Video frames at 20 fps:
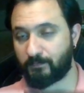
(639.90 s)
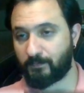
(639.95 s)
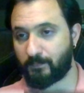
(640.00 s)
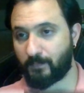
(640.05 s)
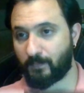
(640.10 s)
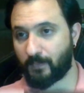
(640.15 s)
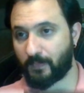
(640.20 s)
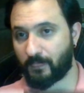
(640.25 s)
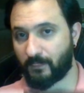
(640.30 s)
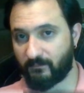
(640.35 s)

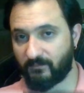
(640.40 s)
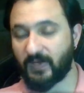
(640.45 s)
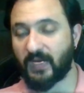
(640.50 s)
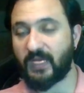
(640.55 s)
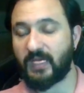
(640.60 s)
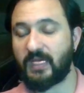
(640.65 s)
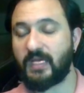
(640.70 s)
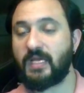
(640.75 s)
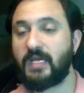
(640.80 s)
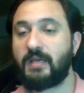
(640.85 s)
Why?
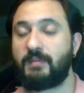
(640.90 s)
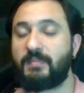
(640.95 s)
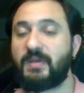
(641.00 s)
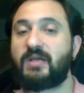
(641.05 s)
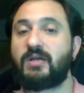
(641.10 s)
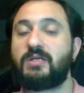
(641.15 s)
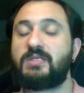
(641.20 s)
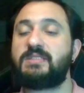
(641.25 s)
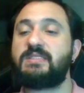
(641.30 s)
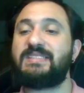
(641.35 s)

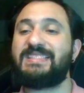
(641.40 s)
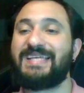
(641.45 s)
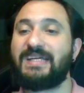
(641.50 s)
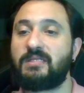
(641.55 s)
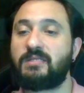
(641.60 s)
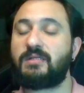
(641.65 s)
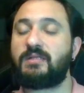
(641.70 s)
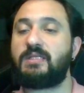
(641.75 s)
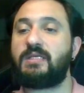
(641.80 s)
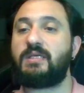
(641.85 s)
Because
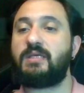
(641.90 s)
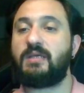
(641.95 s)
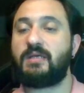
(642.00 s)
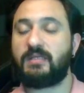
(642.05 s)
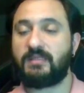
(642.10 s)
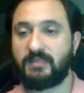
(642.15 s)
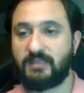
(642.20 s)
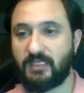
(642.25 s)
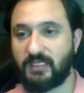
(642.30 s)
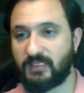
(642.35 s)
generally
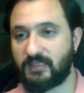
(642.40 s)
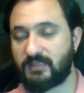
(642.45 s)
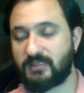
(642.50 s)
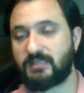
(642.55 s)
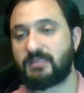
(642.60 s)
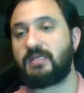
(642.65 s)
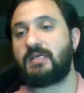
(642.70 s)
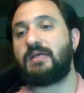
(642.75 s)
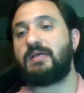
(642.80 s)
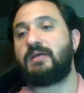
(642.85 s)
these
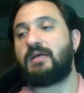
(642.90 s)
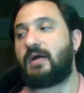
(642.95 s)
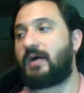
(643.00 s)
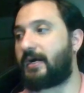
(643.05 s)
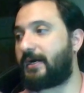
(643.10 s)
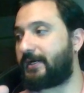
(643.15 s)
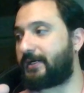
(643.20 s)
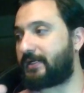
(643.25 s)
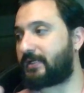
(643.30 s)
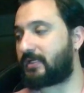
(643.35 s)

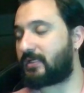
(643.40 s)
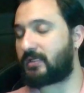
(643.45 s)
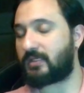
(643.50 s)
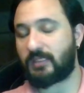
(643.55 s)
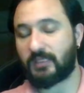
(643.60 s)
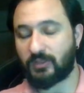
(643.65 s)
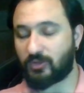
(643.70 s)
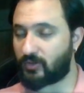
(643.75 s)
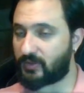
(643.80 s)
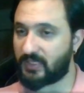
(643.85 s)

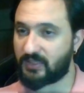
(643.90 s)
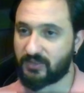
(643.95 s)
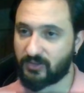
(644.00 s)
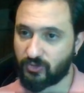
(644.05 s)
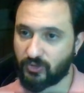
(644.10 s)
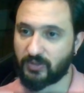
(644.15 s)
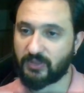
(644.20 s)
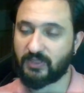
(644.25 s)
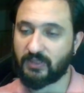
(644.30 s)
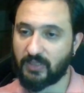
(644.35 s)
connectors or
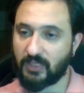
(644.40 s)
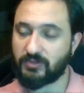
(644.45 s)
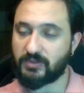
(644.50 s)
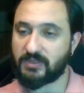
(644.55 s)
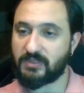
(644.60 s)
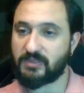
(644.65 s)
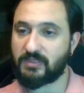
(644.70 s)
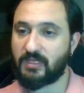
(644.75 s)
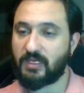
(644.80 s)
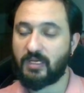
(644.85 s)
clauses
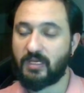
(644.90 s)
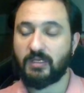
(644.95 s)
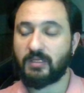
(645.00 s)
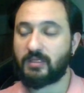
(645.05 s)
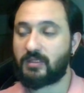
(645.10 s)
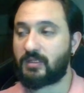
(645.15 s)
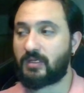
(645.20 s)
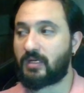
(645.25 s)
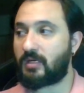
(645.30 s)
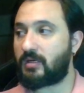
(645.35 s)

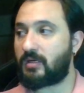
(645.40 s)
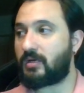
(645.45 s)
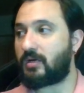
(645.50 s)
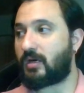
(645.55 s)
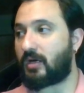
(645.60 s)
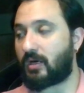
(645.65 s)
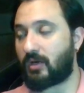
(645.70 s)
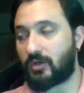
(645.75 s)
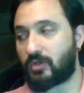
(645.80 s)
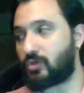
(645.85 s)
are
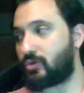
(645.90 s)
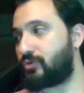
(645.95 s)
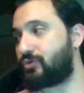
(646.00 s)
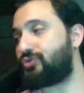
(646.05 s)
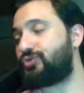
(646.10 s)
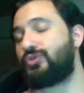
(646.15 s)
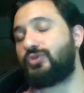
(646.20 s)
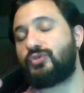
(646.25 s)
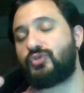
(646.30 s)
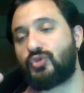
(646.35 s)
used
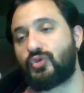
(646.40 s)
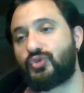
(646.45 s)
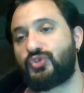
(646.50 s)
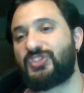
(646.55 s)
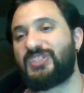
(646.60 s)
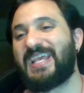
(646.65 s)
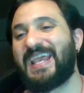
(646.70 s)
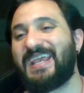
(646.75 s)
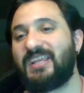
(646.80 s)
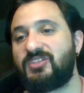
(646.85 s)
to
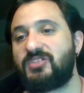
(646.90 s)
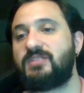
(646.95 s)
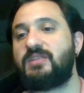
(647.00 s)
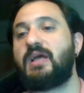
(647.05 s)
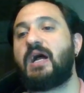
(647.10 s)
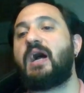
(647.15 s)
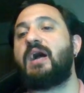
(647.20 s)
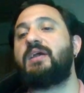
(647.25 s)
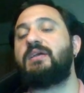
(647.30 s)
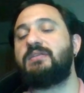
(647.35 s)
change the
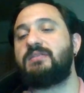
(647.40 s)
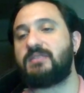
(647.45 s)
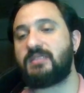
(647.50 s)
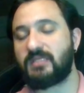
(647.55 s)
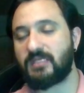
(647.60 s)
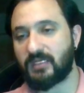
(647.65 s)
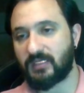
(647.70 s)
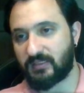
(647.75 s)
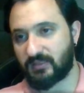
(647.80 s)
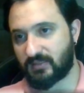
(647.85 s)
idea in
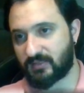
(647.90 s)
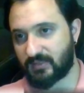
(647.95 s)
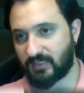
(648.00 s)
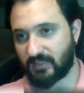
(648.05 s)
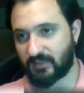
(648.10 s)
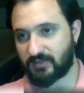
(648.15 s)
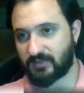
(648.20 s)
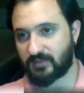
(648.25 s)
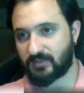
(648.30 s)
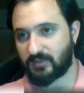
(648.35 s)
the
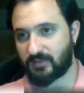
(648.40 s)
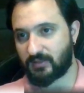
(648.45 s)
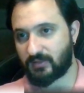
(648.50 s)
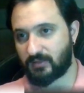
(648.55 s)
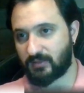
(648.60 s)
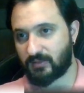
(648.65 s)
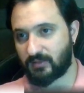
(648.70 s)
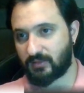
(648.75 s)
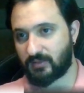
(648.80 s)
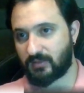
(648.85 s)
text.
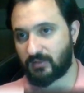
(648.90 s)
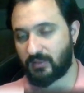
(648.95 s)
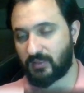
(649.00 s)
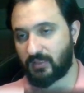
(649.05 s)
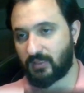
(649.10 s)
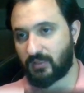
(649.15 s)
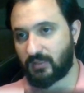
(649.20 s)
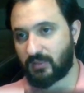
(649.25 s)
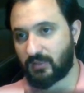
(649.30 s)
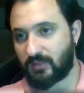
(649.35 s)

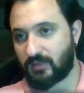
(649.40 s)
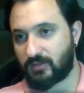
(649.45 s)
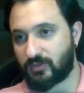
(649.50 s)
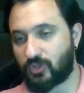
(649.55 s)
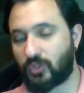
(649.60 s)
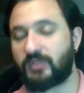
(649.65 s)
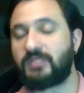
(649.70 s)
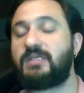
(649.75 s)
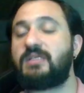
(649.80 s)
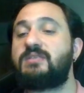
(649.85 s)
So
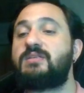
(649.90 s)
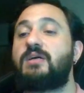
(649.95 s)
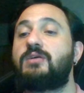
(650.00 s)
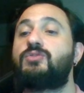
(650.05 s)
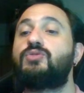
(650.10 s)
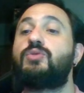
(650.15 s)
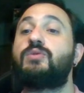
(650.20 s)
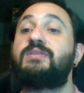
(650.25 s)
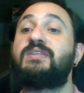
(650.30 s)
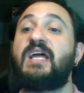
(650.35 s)
these are so
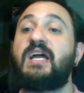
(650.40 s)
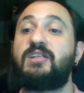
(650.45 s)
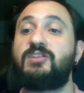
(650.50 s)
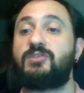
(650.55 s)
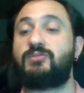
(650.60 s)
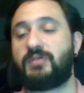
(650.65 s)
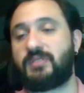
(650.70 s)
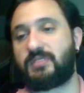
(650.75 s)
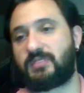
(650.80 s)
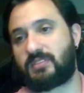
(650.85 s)

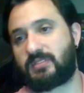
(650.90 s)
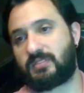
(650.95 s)
dangerous